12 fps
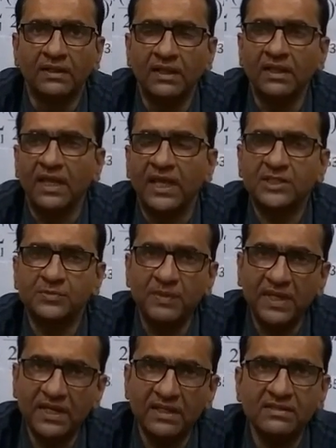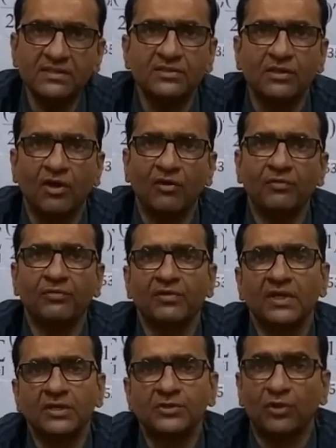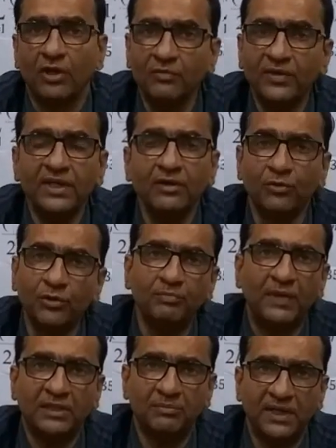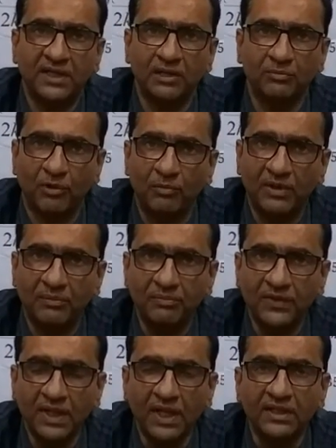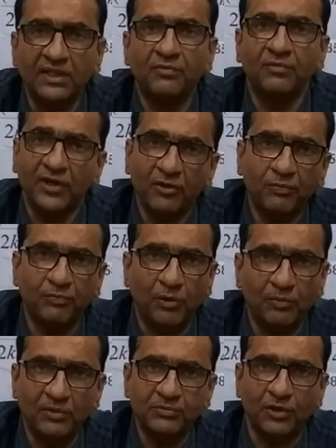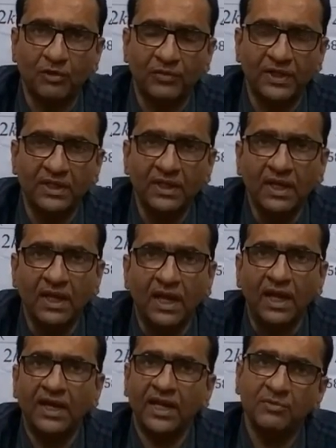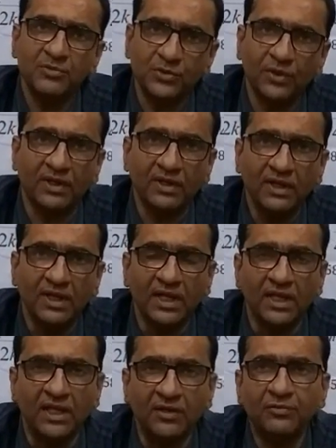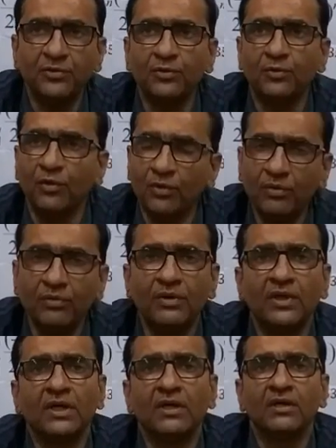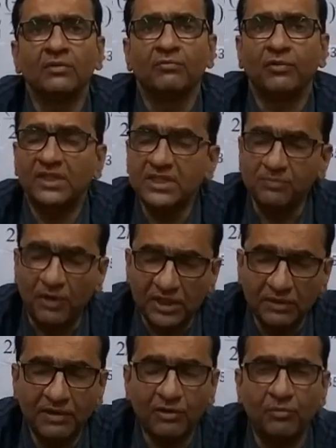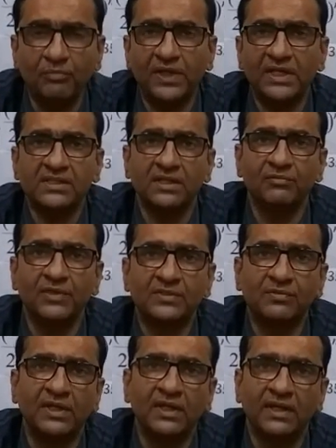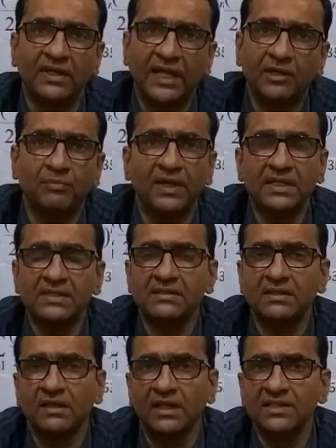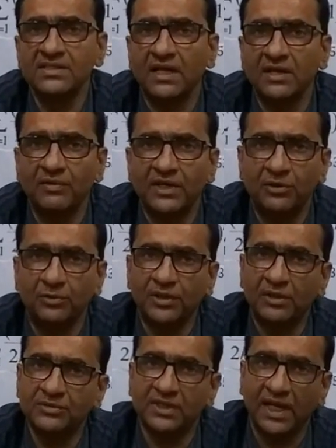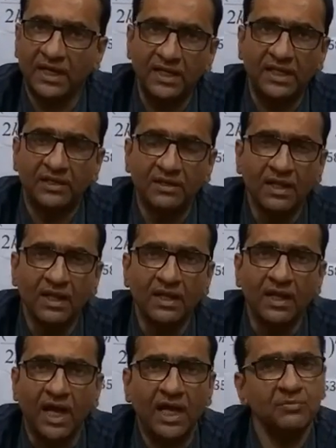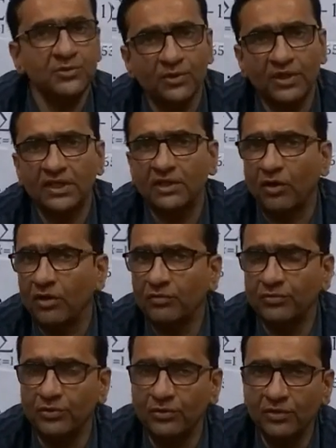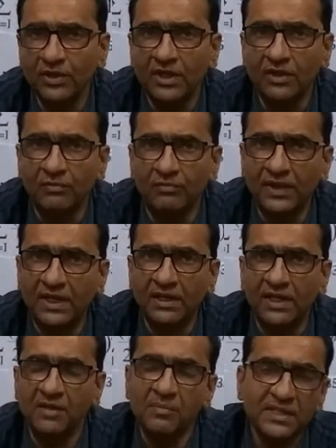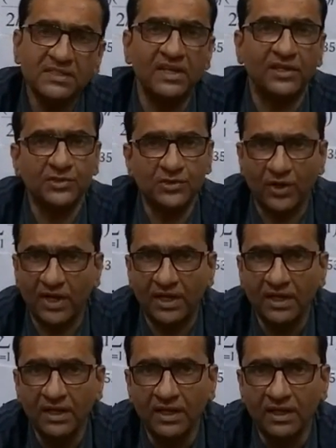the experience of solving good mathematical problems, the fun of problem solving. And I am sure if you go for this Madhava competition, which will take place in January 2019, I am sure that all of you will immensely enjoy